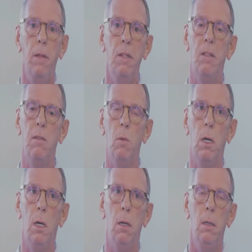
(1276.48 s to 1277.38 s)
And this is
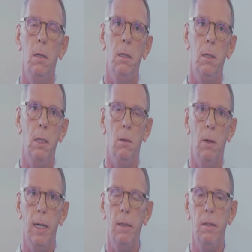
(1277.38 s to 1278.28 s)
where, you
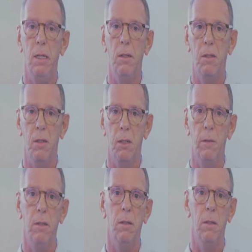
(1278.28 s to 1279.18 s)
know, IT as a
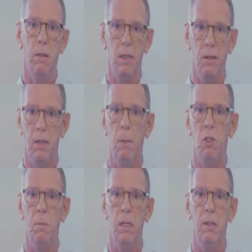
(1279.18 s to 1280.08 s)
service and
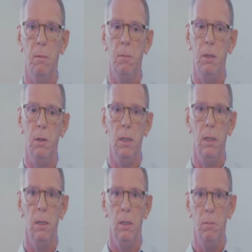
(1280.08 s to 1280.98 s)
consumption-based
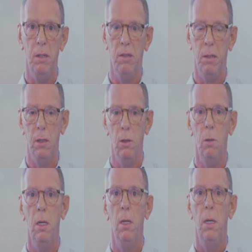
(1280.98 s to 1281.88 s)
computing can be so